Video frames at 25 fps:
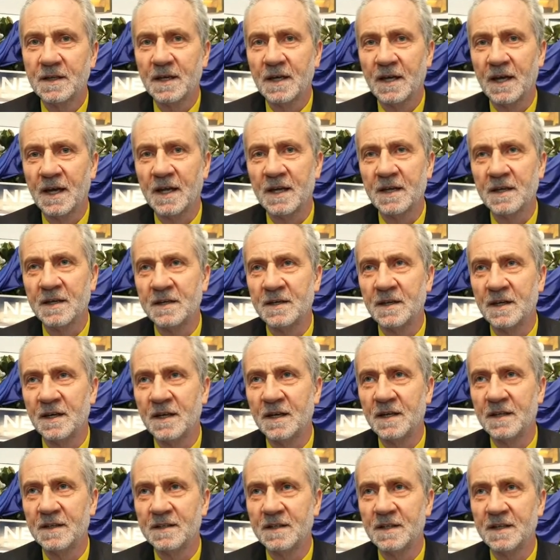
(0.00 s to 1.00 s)
And
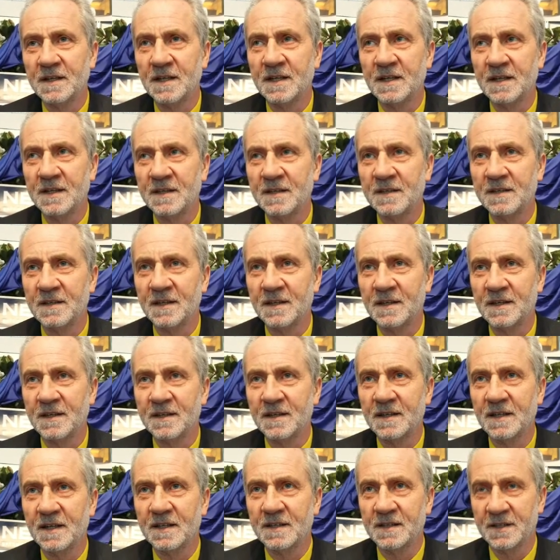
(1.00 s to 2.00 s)

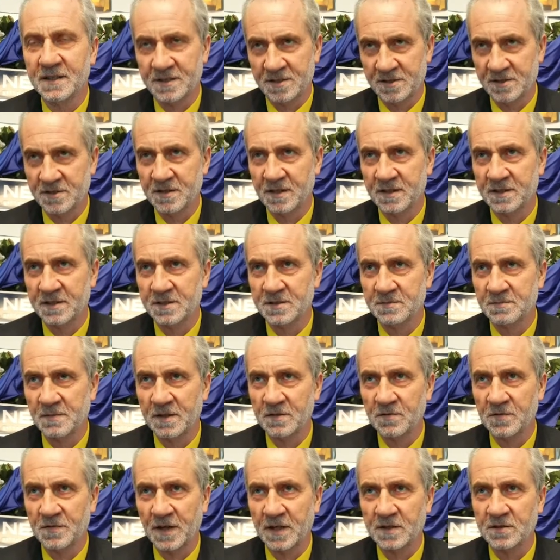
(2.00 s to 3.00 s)
it is
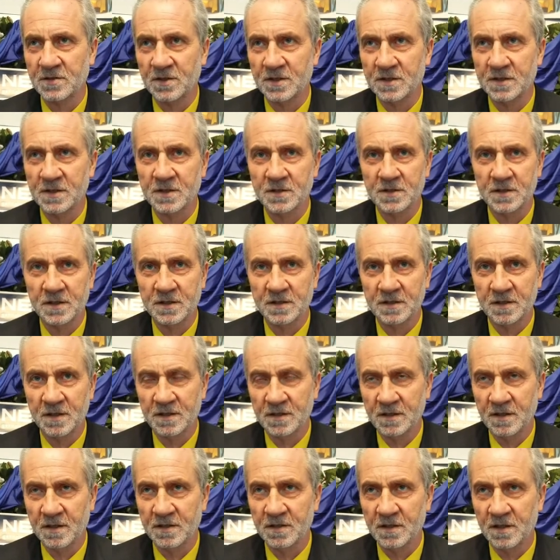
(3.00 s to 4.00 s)
manufactured
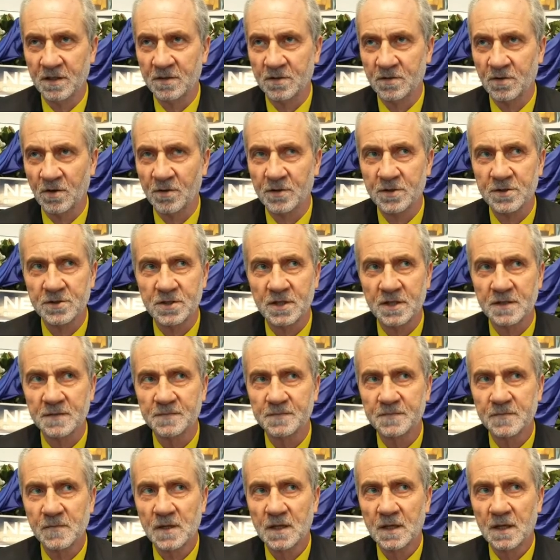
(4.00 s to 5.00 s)
in Croatia.
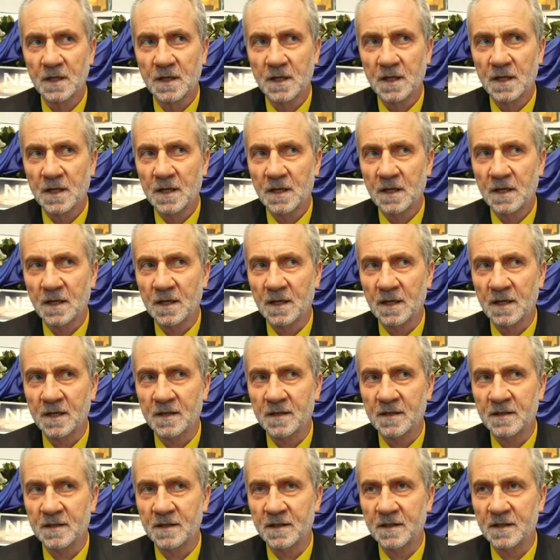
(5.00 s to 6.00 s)

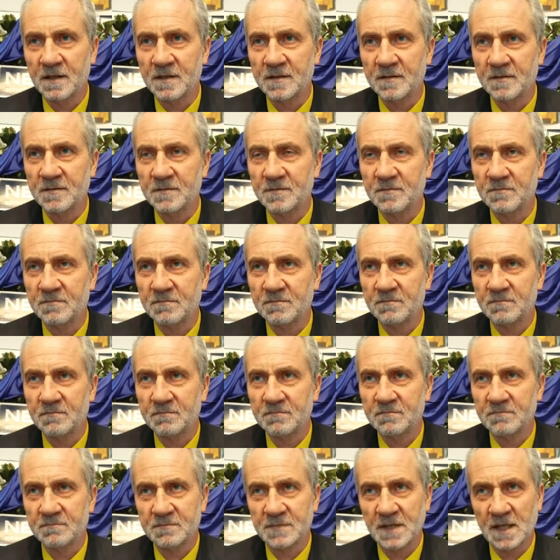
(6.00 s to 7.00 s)
And
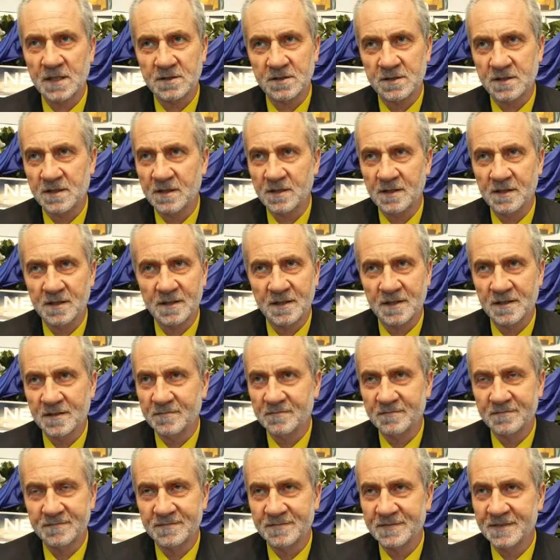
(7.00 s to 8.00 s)
that's
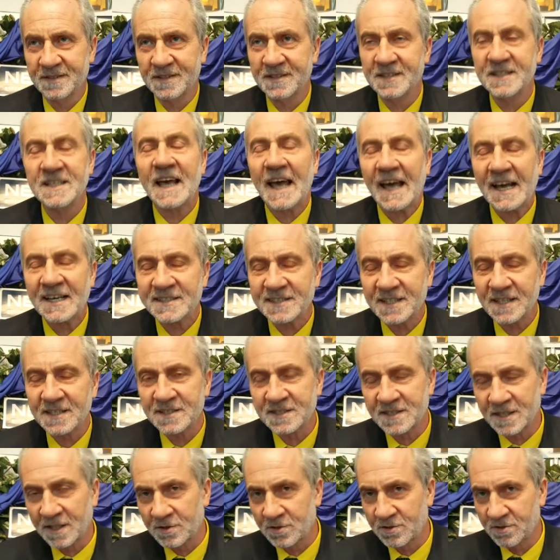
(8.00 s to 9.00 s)
the
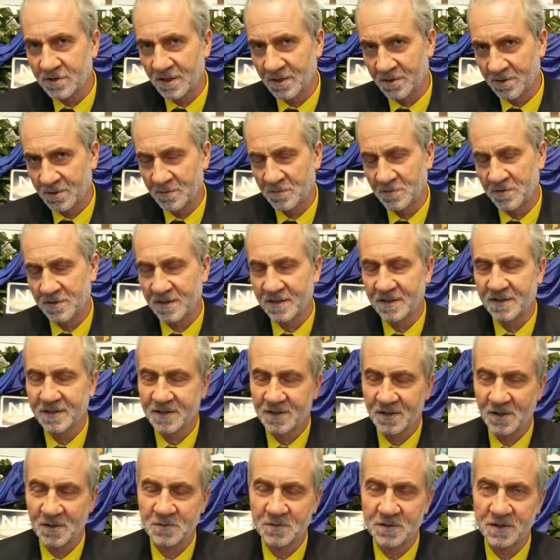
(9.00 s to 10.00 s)
essence actually
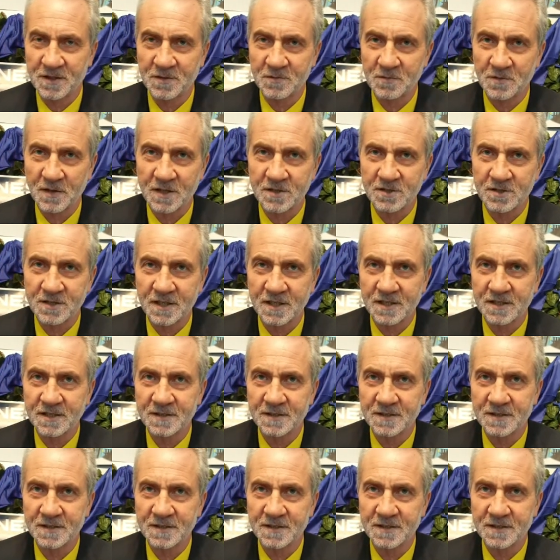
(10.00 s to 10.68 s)
of the invention.